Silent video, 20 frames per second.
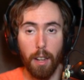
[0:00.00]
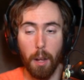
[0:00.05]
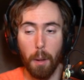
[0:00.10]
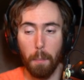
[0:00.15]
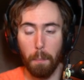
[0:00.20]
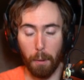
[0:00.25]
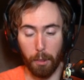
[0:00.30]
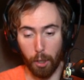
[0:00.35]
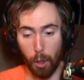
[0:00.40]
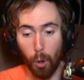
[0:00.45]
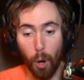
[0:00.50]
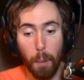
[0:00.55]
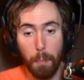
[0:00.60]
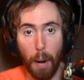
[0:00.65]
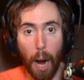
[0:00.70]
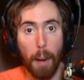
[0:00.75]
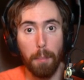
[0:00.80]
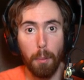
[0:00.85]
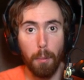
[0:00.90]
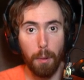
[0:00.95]
But the only
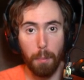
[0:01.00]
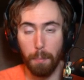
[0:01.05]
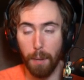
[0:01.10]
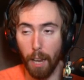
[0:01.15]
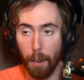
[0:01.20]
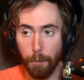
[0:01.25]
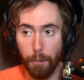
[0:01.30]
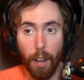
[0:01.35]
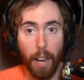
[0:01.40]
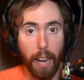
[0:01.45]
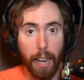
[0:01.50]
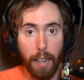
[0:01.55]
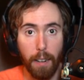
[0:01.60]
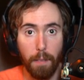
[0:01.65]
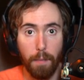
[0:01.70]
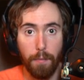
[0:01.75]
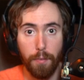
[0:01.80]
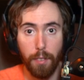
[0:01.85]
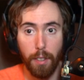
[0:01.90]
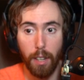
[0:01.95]
problem with BFA
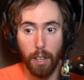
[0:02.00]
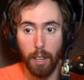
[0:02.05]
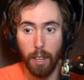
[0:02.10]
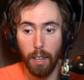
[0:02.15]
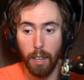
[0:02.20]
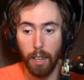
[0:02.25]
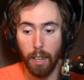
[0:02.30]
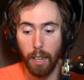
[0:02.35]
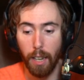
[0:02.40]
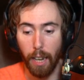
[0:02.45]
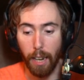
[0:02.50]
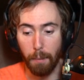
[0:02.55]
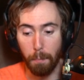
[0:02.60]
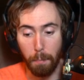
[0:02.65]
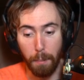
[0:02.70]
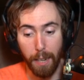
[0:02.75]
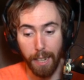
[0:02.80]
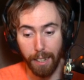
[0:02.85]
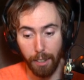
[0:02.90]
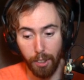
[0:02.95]
and
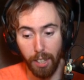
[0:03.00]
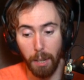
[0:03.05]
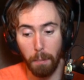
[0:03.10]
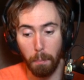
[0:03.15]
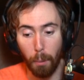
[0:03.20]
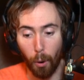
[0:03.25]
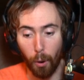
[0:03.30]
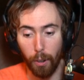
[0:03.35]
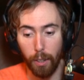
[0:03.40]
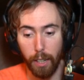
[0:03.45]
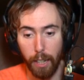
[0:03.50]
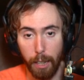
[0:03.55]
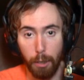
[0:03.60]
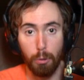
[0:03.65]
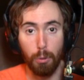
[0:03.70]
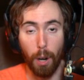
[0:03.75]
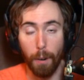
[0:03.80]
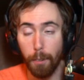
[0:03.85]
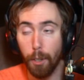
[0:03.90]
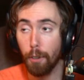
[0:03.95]
being a theme park is
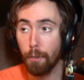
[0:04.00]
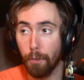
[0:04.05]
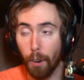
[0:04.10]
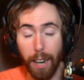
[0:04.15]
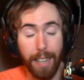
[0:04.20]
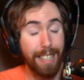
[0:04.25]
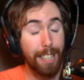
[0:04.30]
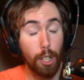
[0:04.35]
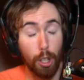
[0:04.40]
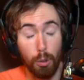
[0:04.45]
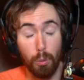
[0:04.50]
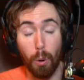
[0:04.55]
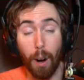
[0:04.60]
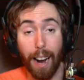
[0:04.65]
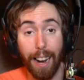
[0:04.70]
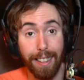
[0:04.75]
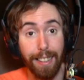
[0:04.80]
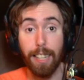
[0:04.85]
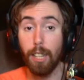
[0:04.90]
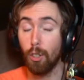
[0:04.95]
whenever you find a good
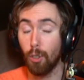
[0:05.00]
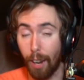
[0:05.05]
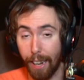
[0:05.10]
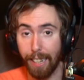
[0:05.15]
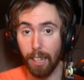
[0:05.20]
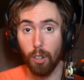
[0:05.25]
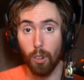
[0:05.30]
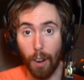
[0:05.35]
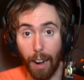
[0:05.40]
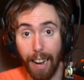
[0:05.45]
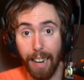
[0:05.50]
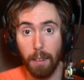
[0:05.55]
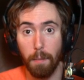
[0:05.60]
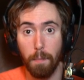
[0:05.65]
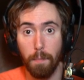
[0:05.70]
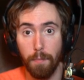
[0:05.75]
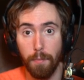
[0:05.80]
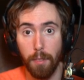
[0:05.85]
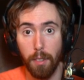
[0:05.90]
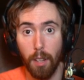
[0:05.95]
ride that you like a lot,
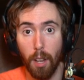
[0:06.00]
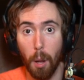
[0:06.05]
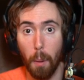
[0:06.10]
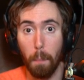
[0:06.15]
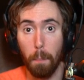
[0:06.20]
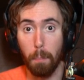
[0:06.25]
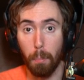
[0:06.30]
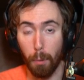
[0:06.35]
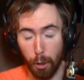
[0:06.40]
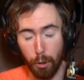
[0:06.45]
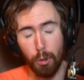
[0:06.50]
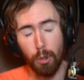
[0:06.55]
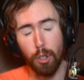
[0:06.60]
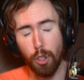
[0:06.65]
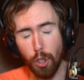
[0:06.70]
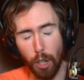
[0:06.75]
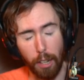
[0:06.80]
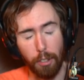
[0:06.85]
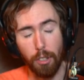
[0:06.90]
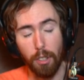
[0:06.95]
Blizzard
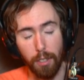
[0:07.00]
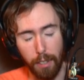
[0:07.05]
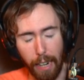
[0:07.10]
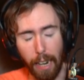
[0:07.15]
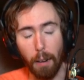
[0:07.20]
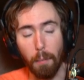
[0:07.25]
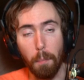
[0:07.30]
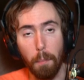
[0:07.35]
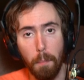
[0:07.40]
shuts it down.